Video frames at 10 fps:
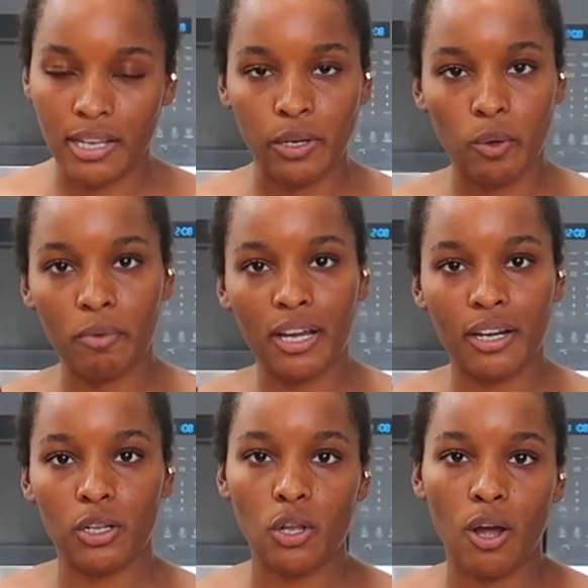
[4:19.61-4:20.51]
I normally cut
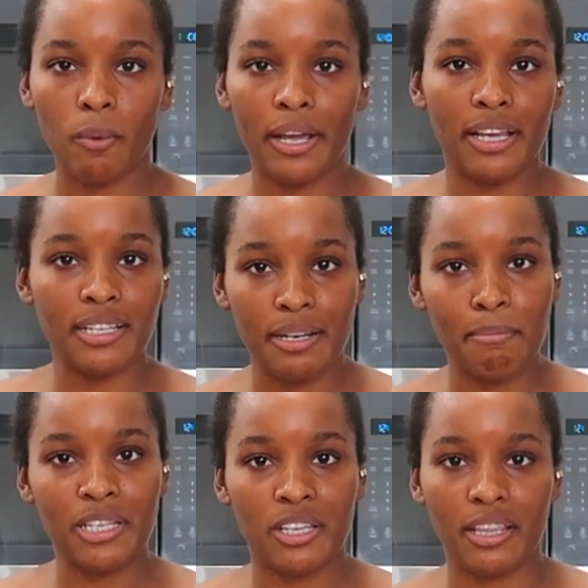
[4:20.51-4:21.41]
it long ways and
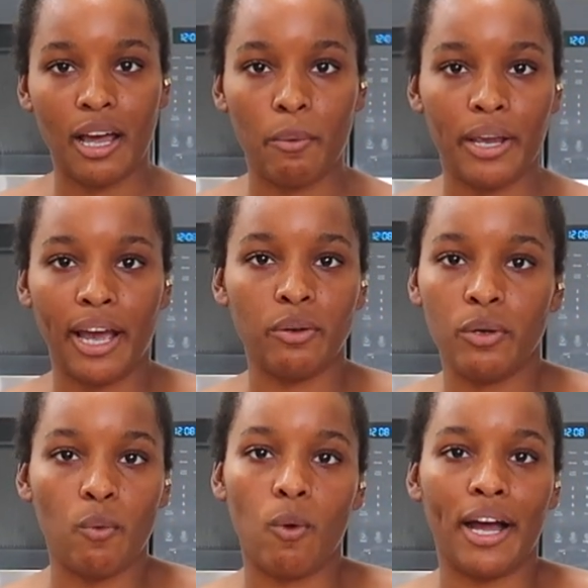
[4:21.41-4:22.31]
mince it that way. I don't
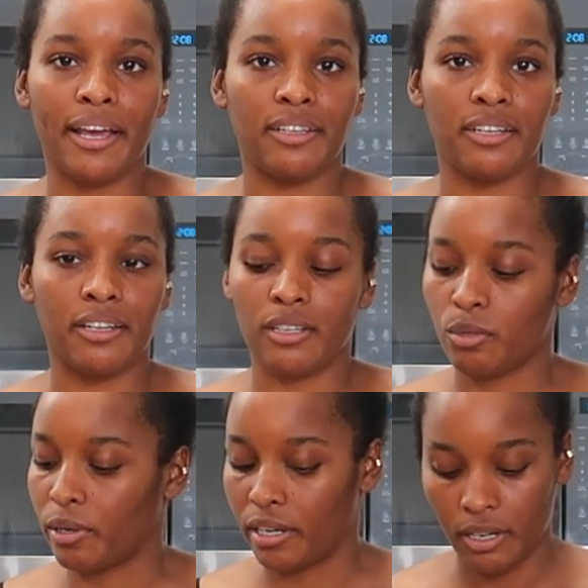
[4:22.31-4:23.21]
know why I did it this way.